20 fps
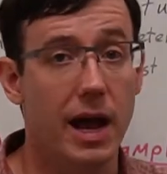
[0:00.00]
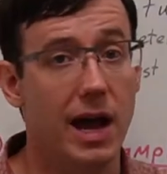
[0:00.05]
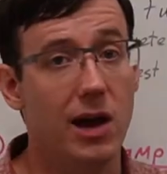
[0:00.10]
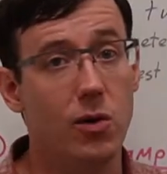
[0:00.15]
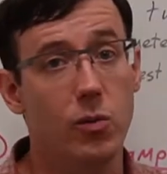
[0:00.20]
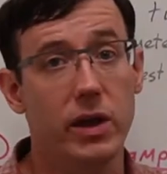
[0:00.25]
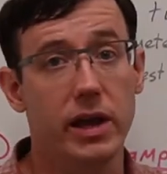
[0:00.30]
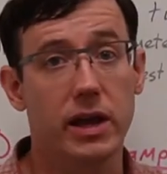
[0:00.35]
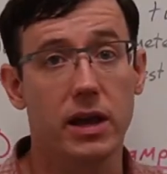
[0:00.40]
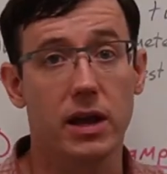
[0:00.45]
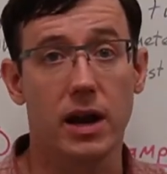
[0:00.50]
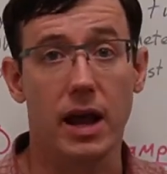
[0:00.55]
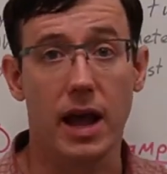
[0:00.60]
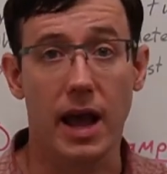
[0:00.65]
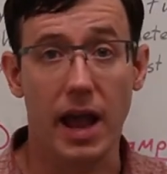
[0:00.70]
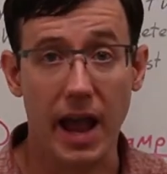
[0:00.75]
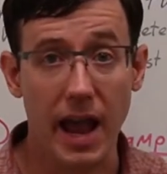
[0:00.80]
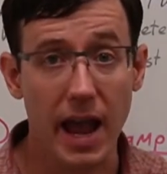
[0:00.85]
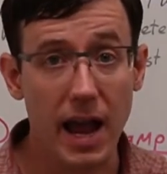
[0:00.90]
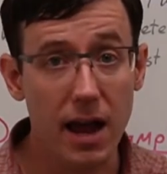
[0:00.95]
and we can
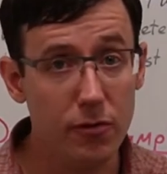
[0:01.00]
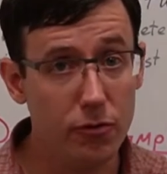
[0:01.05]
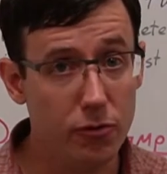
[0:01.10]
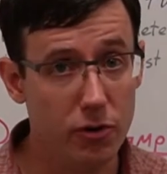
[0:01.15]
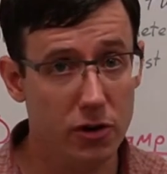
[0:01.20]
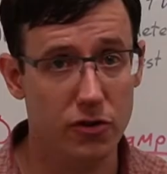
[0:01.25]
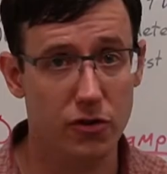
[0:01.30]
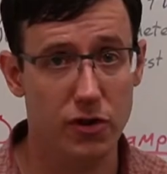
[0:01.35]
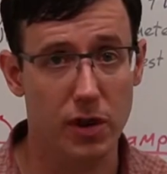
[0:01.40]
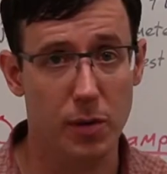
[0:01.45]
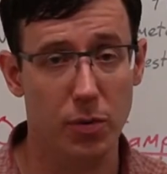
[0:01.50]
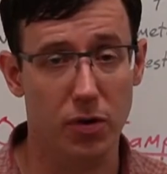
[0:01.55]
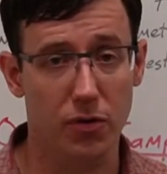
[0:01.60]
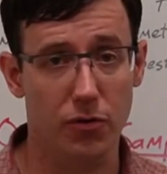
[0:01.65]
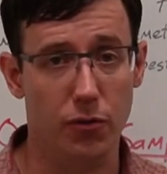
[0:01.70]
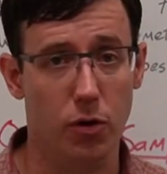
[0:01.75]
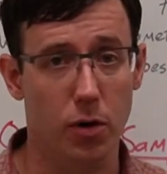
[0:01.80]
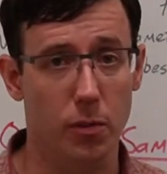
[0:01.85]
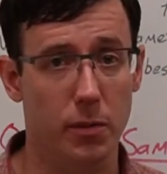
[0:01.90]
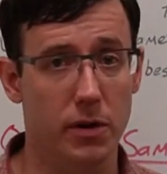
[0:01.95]
average the
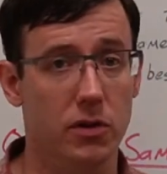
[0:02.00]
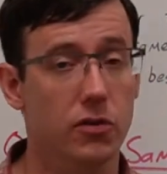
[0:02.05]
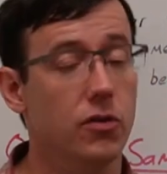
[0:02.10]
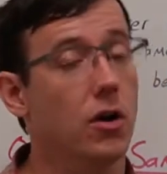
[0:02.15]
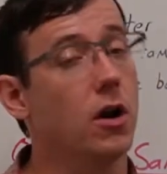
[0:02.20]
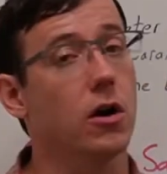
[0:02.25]
performance